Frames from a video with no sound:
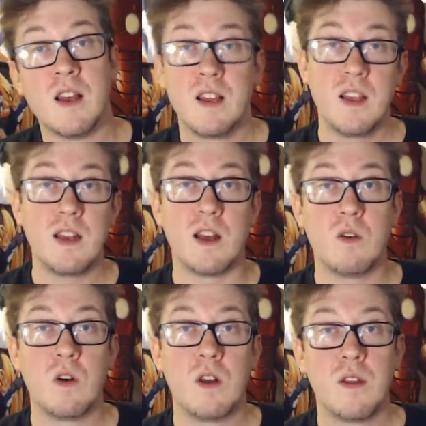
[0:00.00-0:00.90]

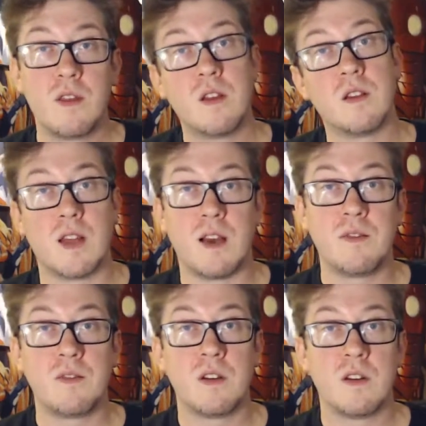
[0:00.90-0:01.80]
The
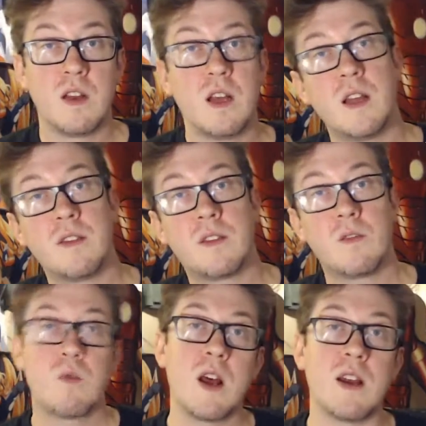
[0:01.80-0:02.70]
left and the
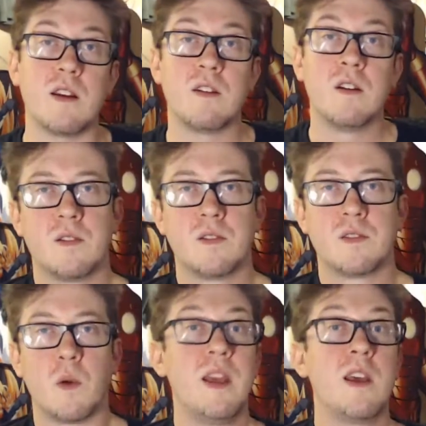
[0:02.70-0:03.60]
right.
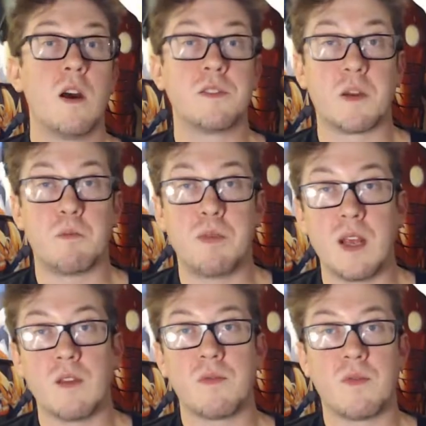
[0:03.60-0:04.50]
So he goes to
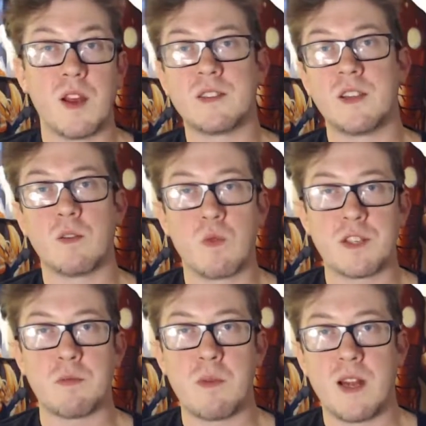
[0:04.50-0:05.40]
big, fancy,
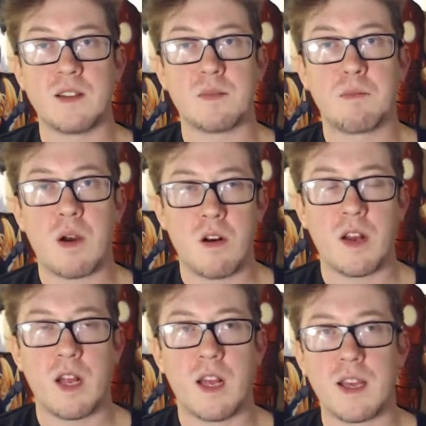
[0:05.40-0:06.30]
rich man's
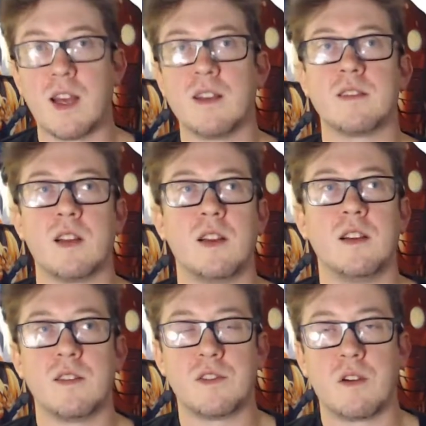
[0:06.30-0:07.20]
party, I guess that
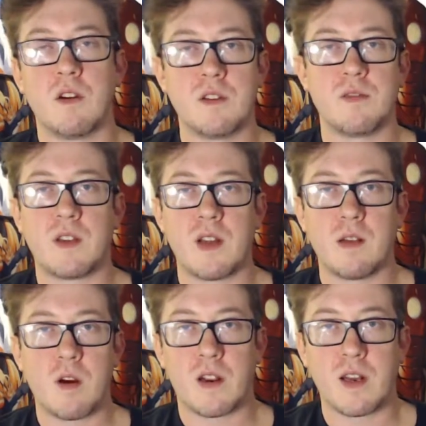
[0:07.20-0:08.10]
is in charge of the
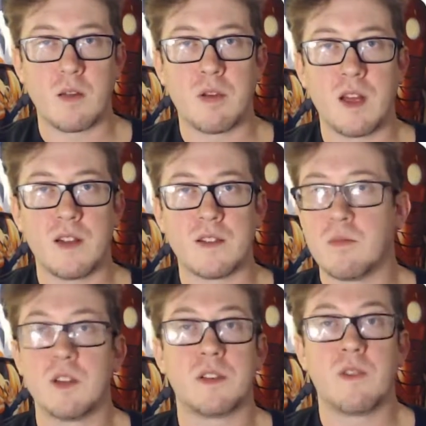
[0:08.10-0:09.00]
telemarketing place and a
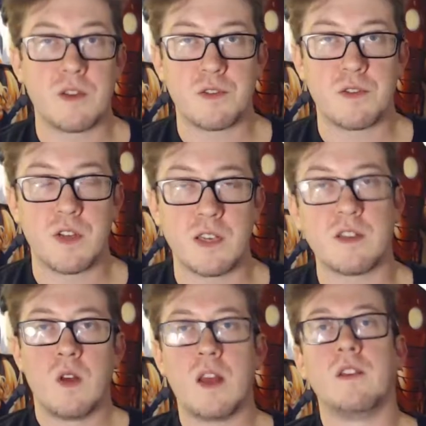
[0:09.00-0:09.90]
bunch of other shit.
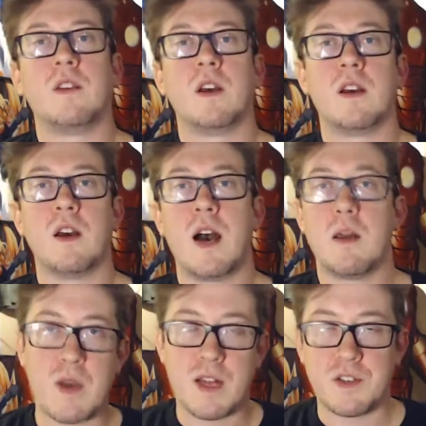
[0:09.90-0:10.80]
And Eye
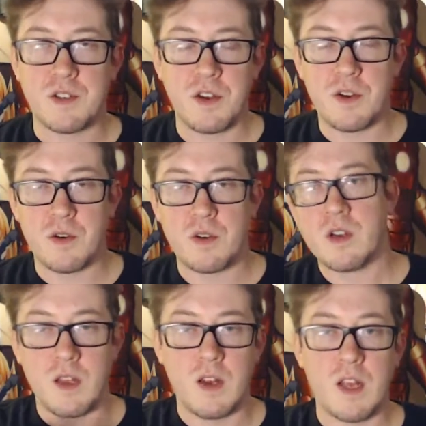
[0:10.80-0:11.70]
Patch Dude
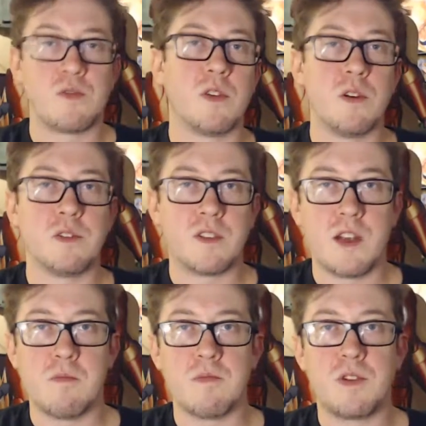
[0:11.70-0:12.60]
introduces
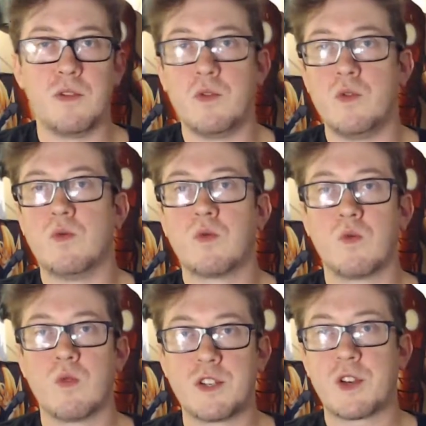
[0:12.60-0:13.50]
him to
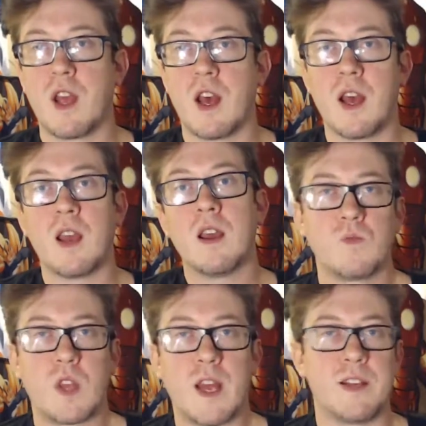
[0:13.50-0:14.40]
Rich Guy.
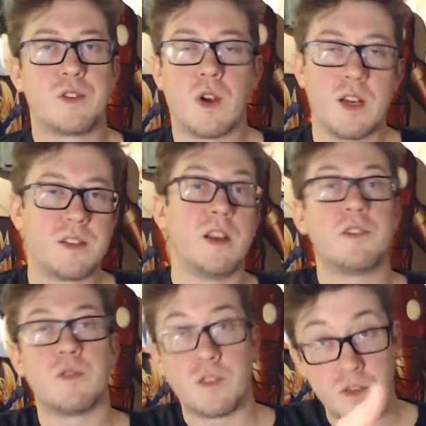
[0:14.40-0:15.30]
Cash tries to
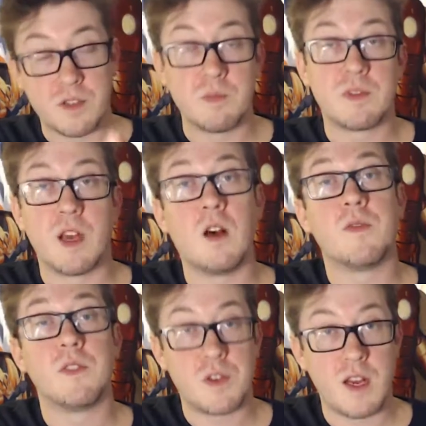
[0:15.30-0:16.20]
introduce himself
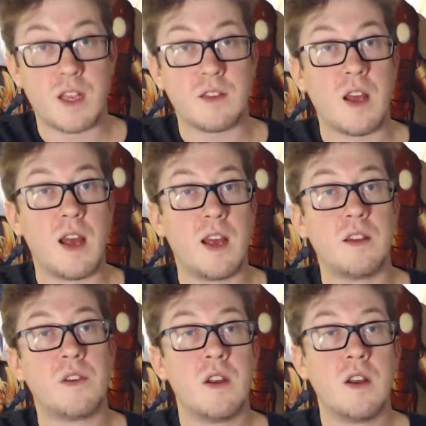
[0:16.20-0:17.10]
and shake his
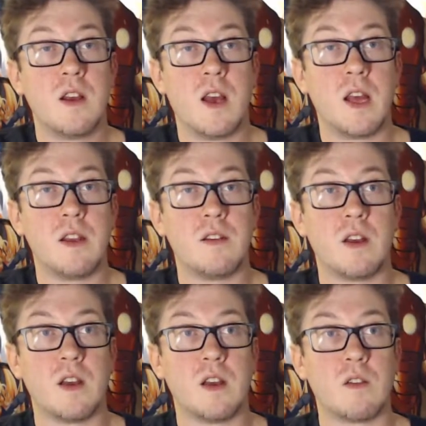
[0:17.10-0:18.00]
hand. And
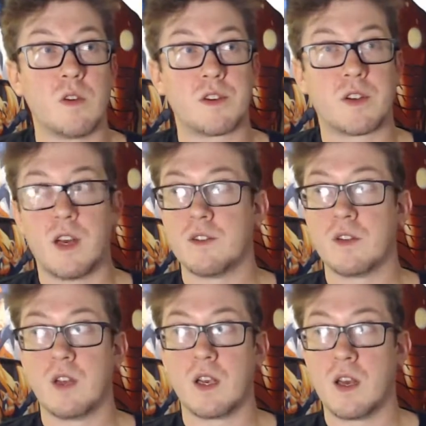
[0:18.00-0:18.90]
Rich Guy's
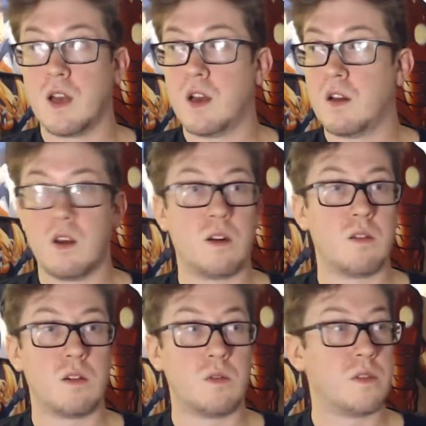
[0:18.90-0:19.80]
like, I don't
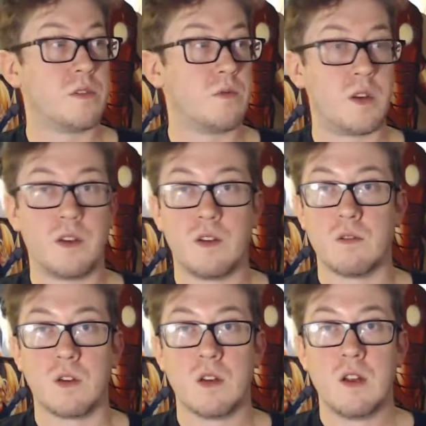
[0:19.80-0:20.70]
know, what are you doing
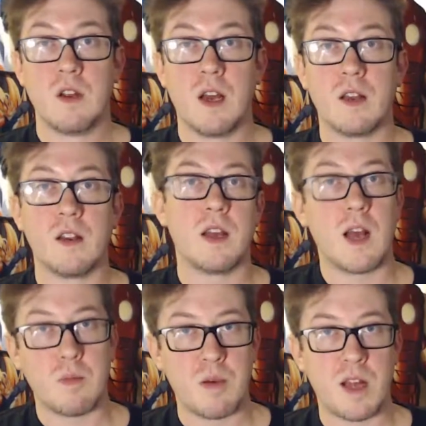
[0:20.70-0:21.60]
with it? And
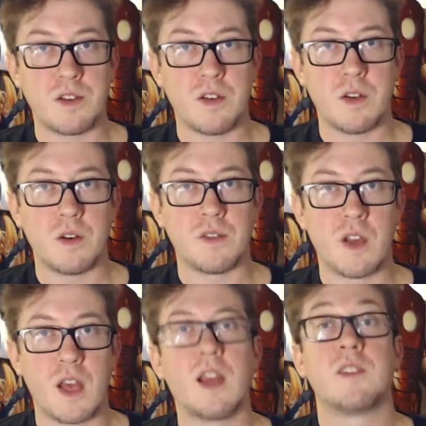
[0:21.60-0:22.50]
Eye Patch Dude is
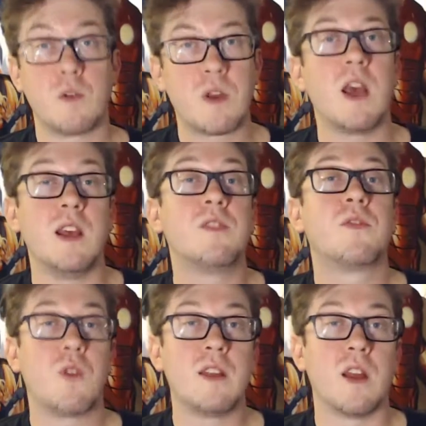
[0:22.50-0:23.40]
like, it's okay, he's
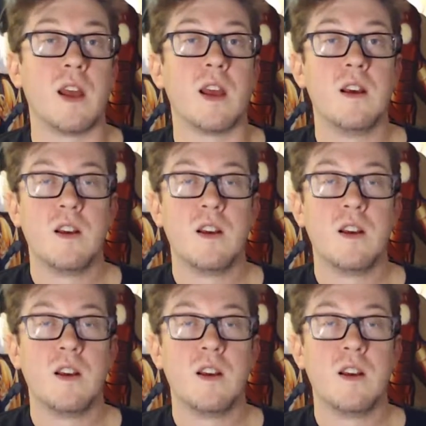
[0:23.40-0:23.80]
friendly.